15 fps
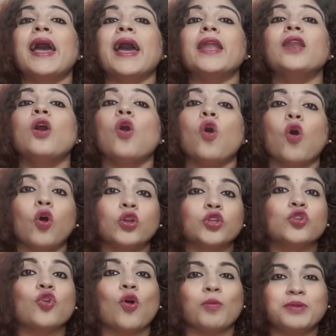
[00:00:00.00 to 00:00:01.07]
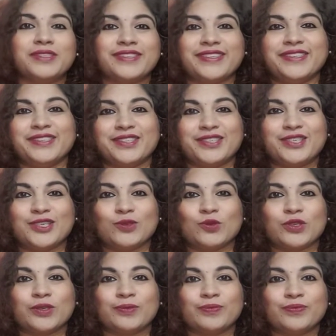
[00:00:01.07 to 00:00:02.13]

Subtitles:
an autonomous institute.